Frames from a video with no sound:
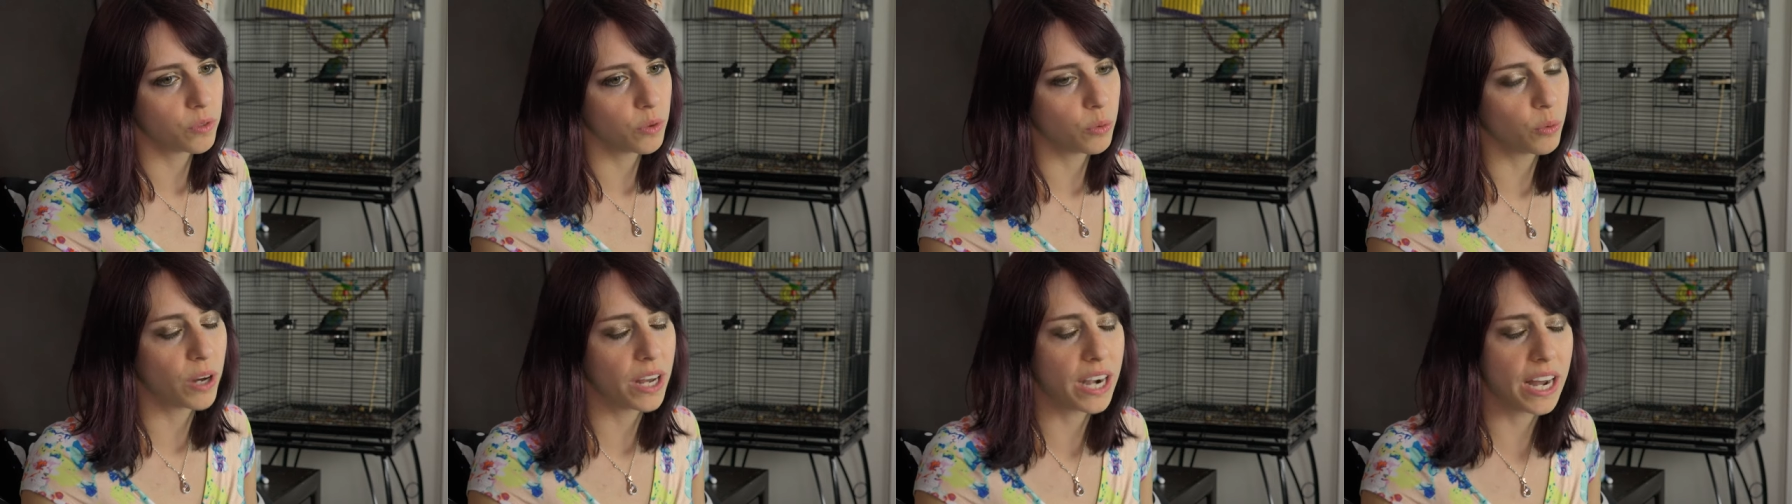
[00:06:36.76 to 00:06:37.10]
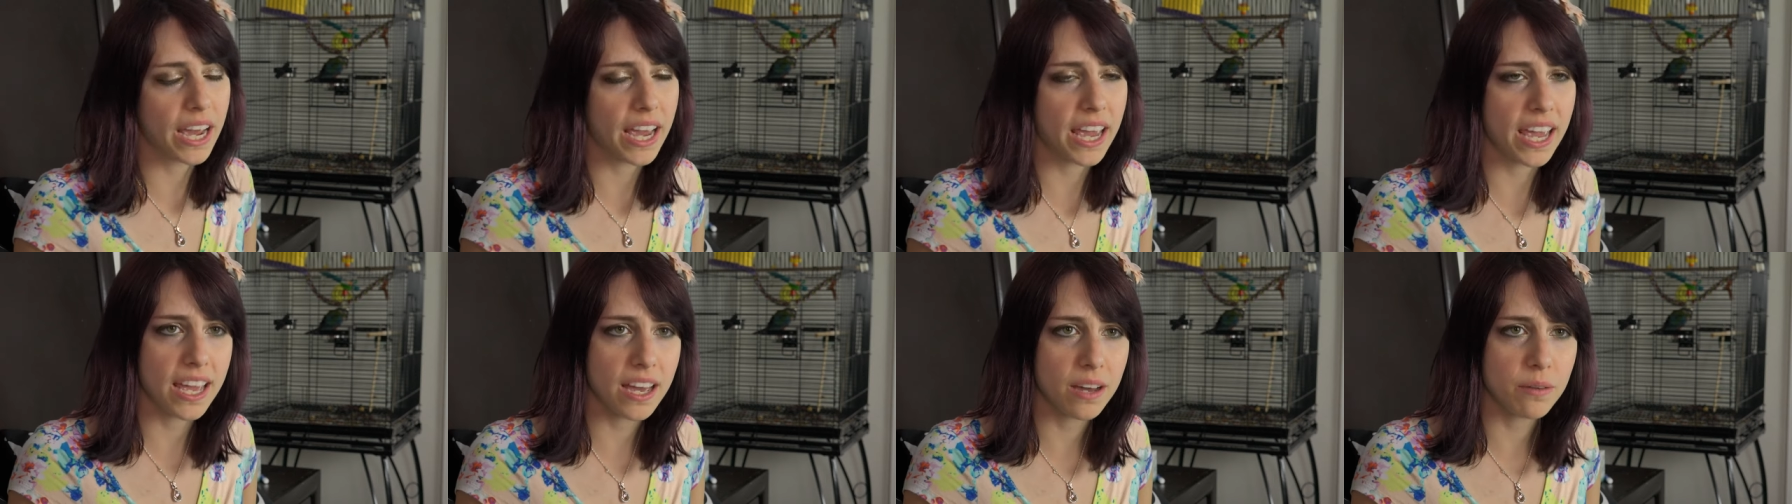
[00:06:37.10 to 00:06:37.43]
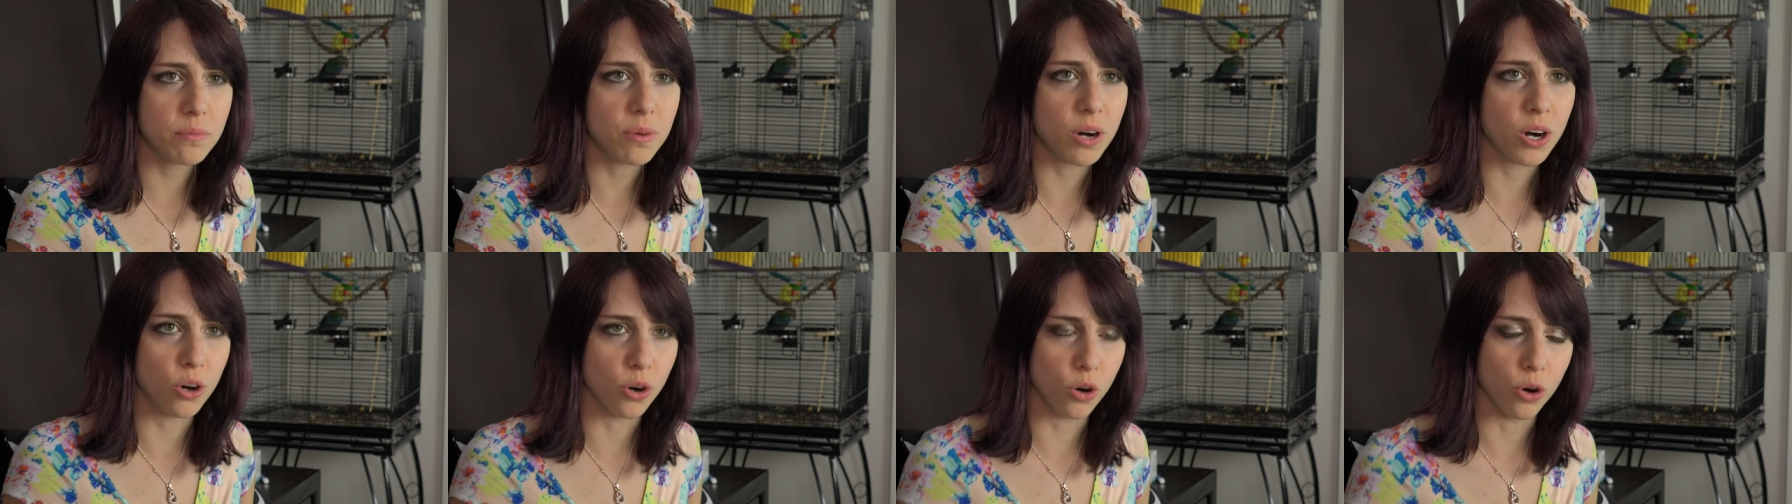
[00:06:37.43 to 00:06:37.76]
When I
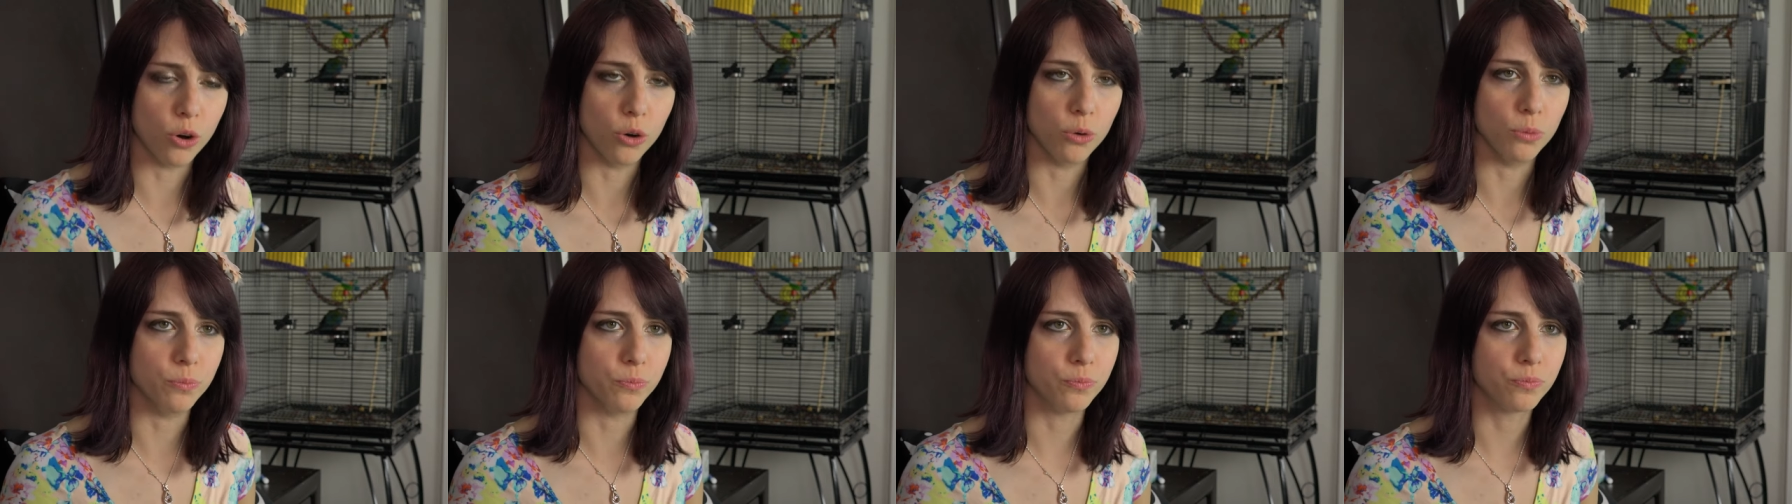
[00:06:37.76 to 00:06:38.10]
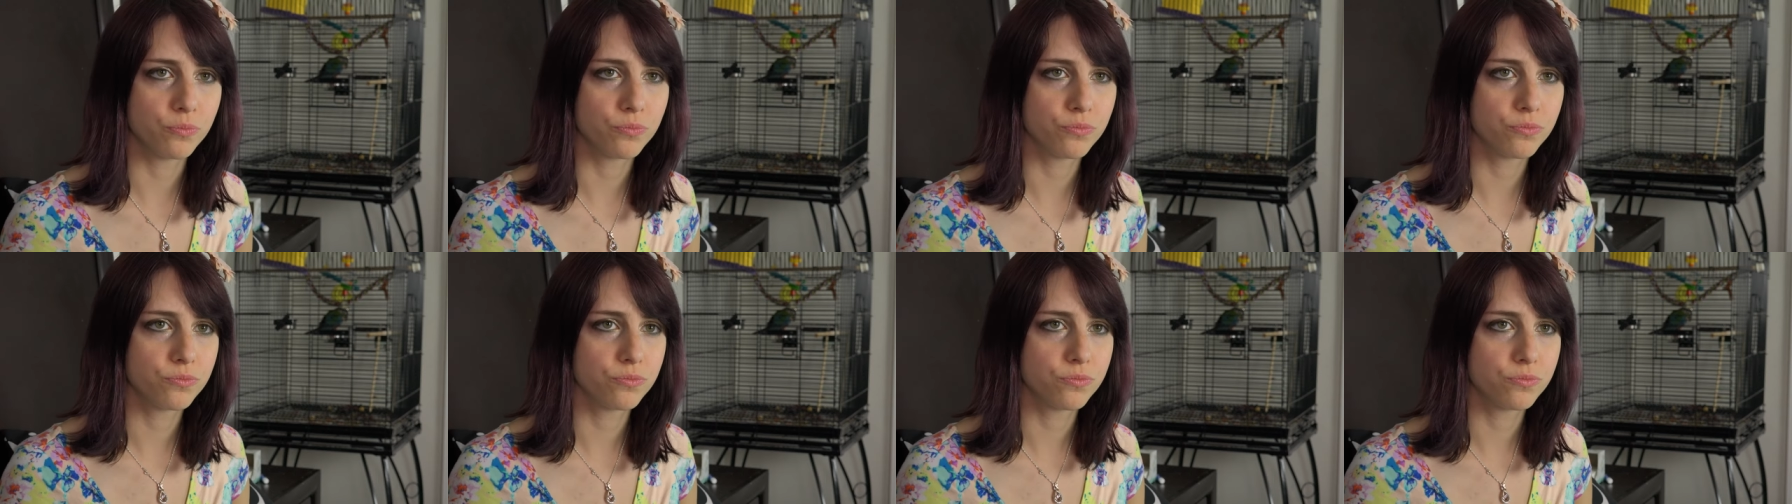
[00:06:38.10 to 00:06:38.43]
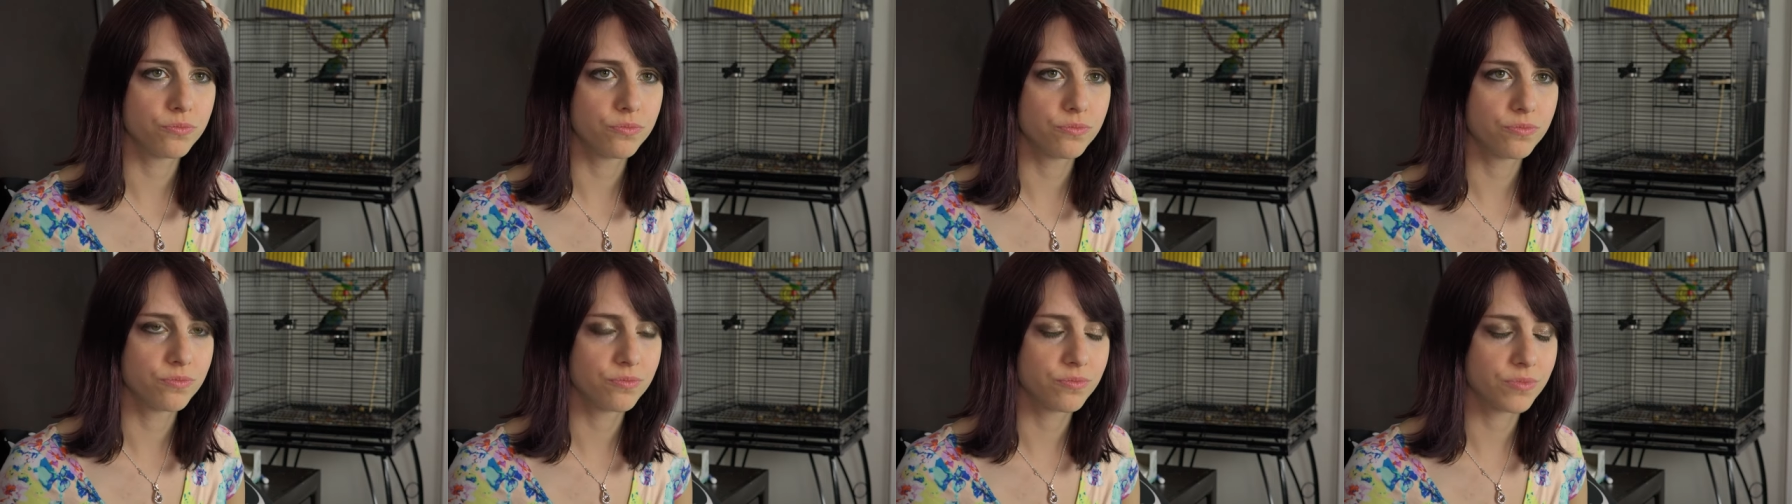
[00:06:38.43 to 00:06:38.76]
am home,
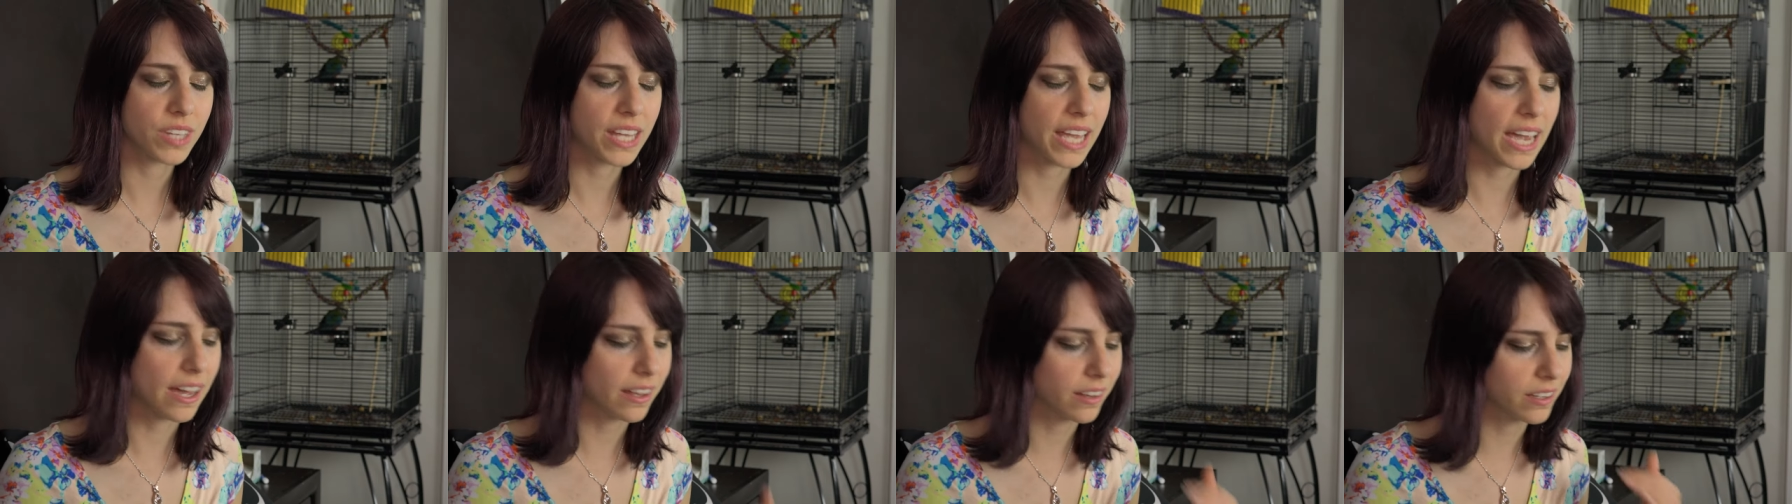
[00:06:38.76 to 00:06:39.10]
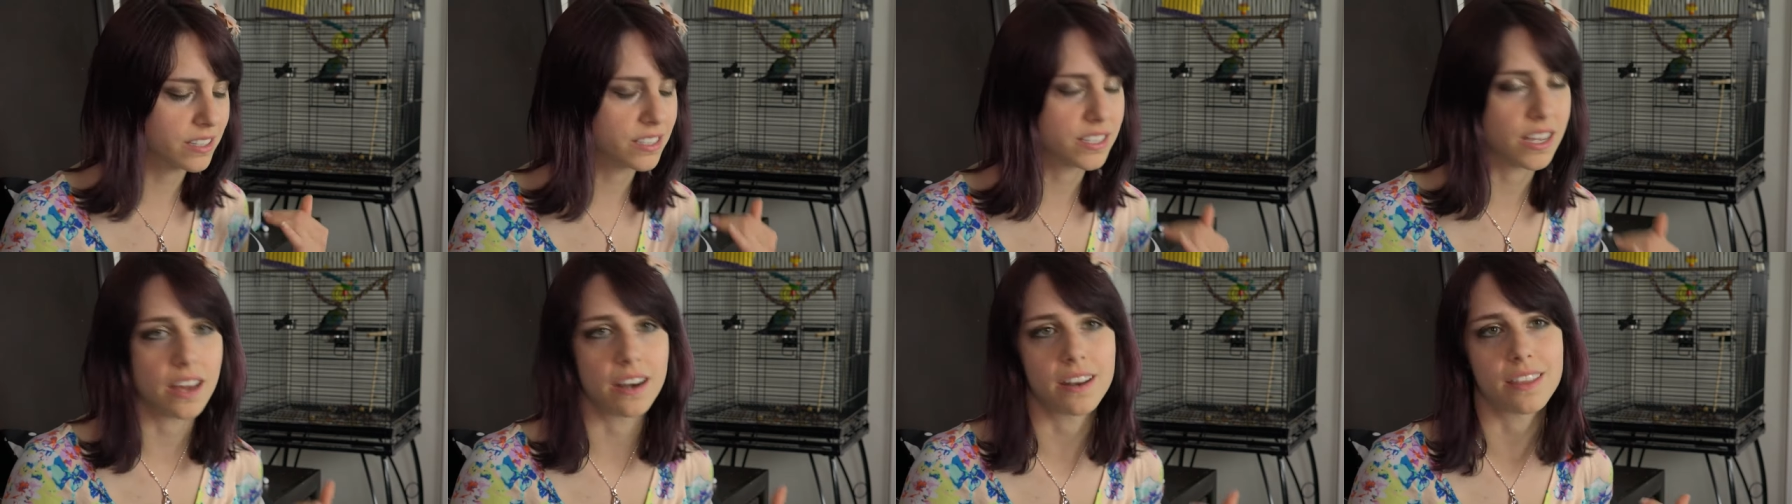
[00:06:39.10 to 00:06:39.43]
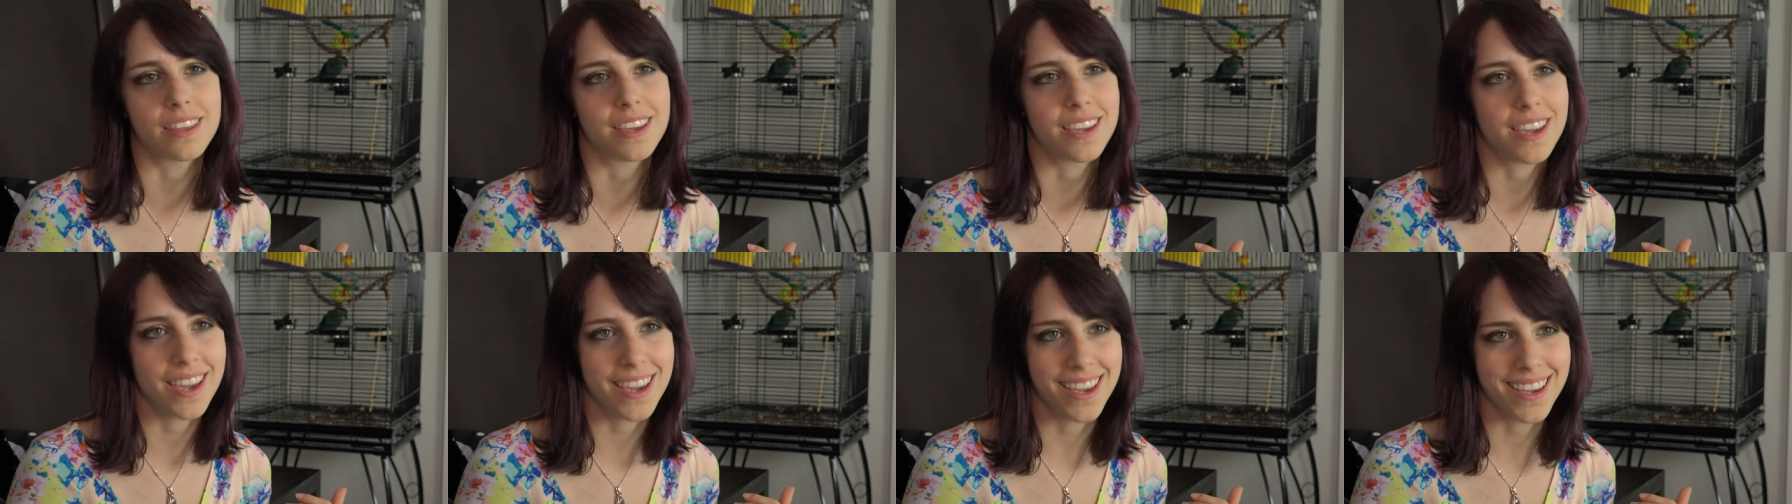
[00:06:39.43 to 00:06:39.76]
Callie's out
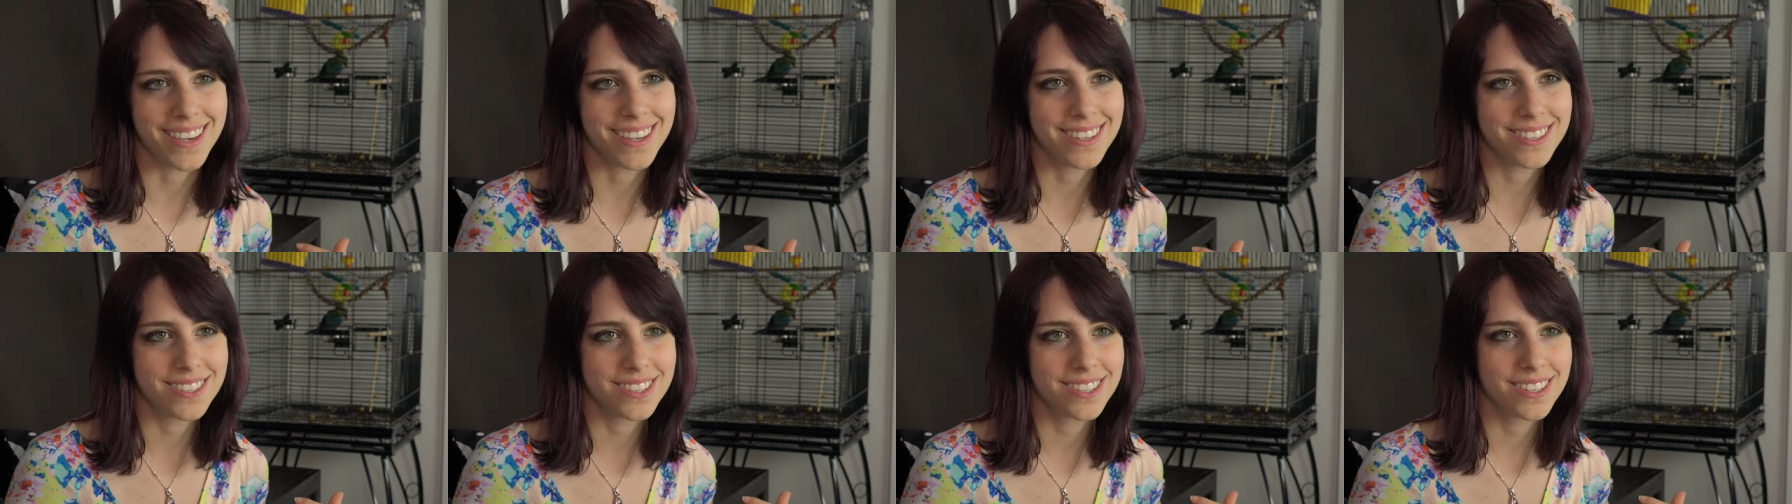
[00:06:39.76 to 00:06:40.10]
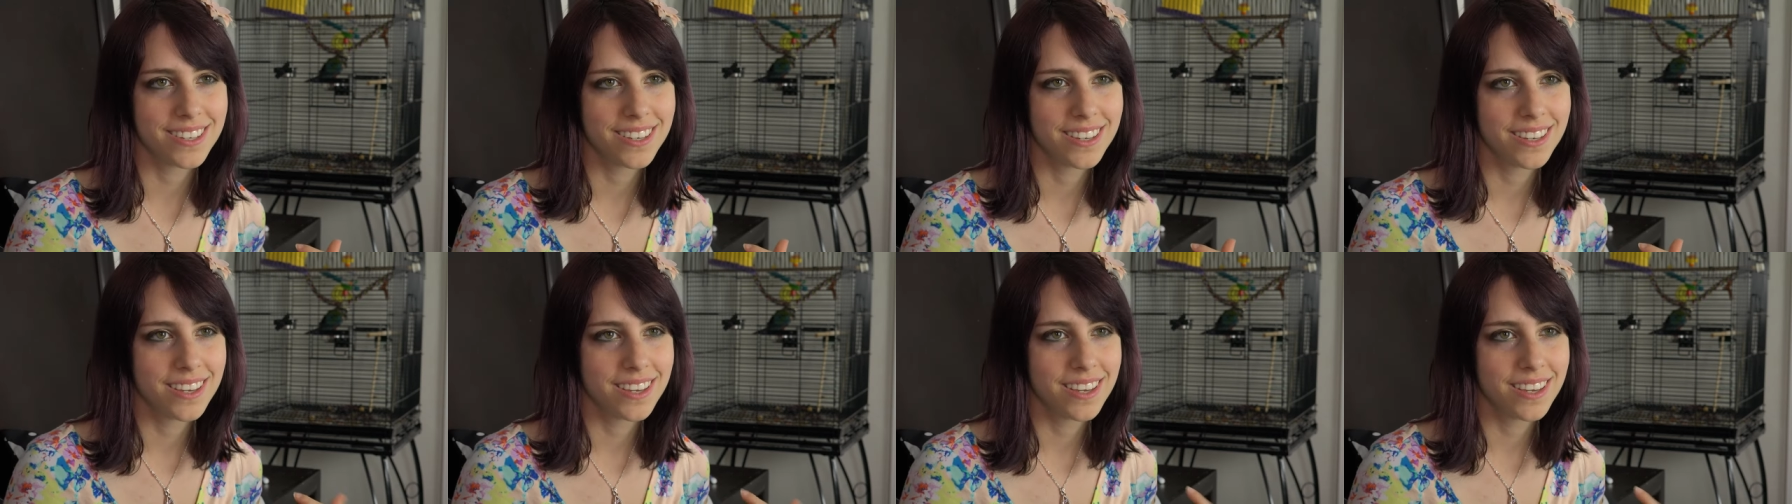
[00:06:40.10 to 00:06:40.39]
of the cage.